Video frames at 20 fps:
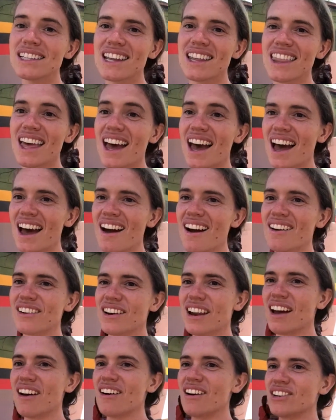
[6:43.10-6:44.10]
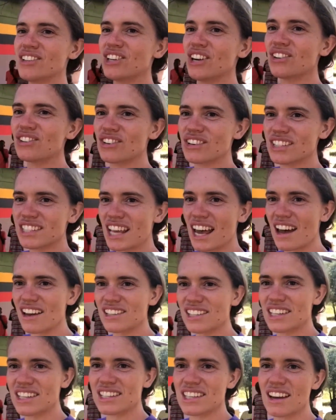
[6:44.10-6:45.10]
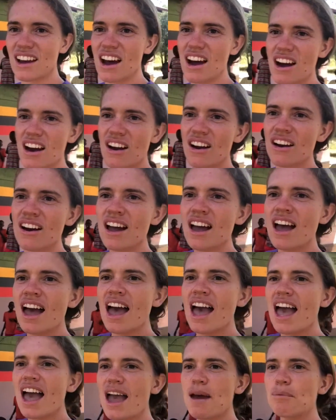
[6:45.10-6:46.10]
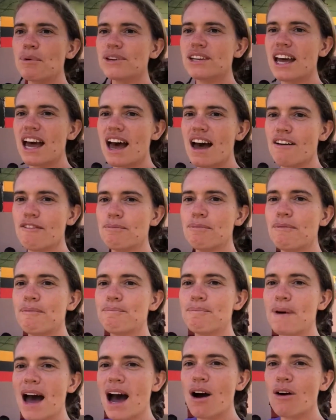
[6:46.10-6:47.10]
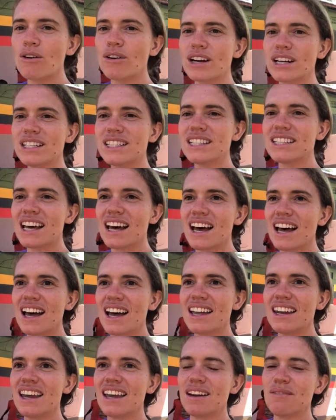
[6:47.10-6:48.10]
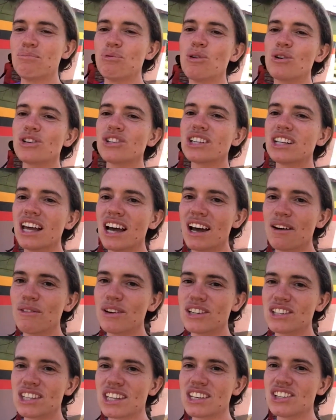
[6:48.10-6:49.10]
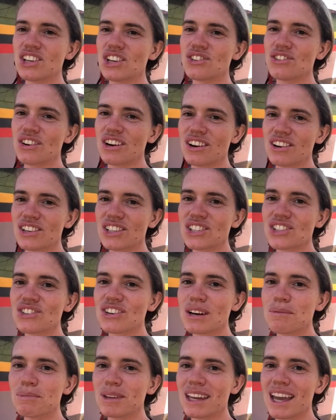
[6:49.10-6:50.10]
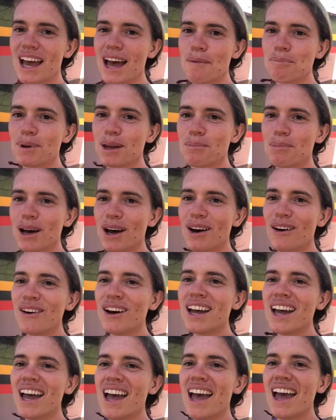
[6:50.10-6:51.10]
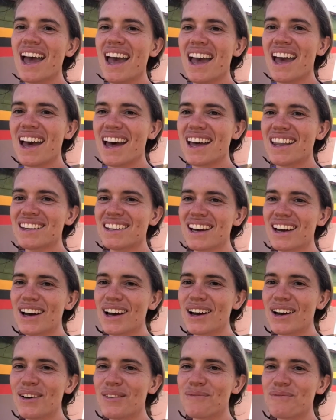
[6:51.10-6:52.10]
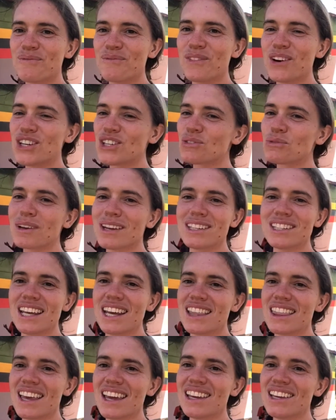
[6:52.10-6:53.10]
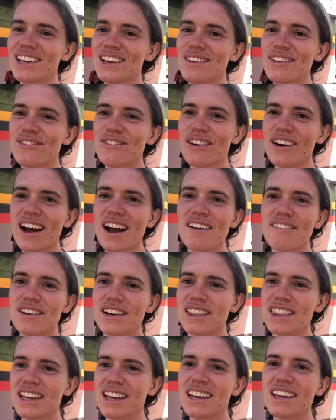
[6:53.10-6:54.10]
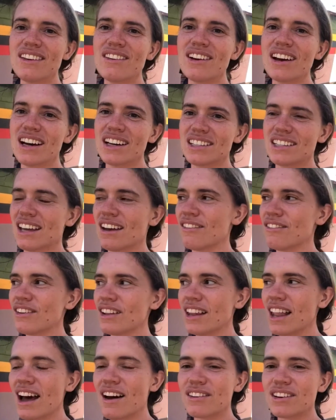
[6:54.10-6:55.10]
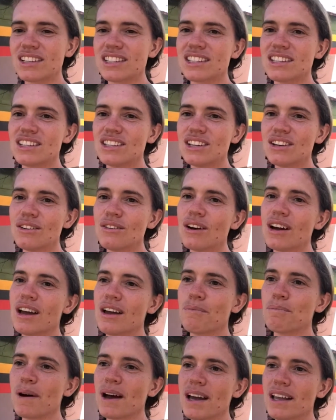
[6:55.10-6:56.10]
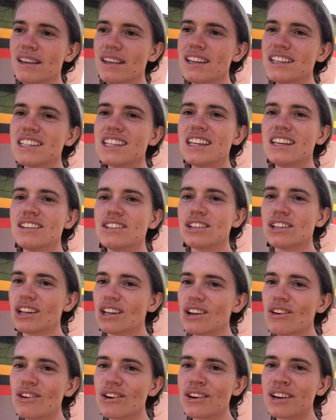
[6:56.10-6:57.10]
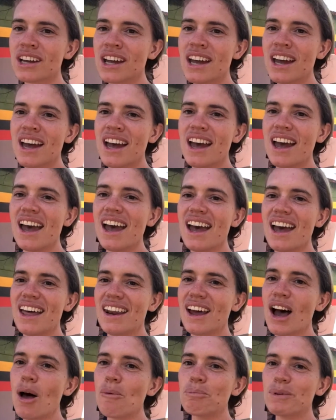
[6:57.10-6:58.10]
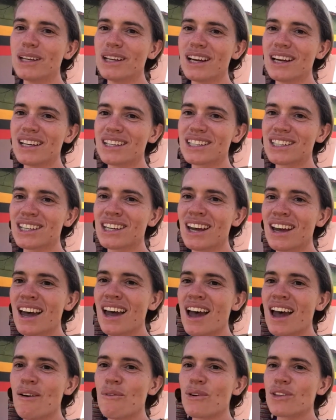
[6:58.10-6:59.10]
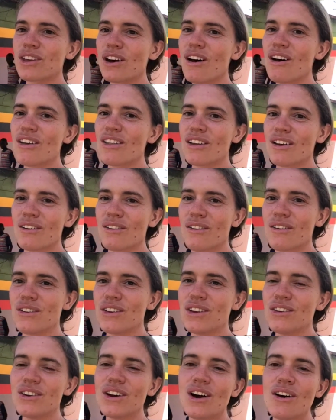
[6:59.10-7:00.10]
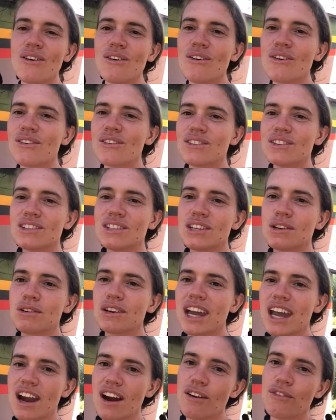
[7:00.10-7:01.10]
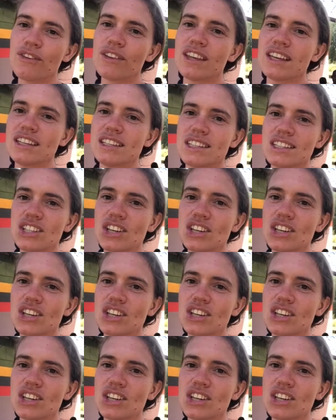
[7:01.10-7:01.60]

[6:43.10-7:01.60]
of that, our children's houses are able to have power inside and a porch light, which the children are extremely happy about. And we just want to say thank you for everything you guys have allowed us to do by listening to the Lord and helping us with all, you know, to care for these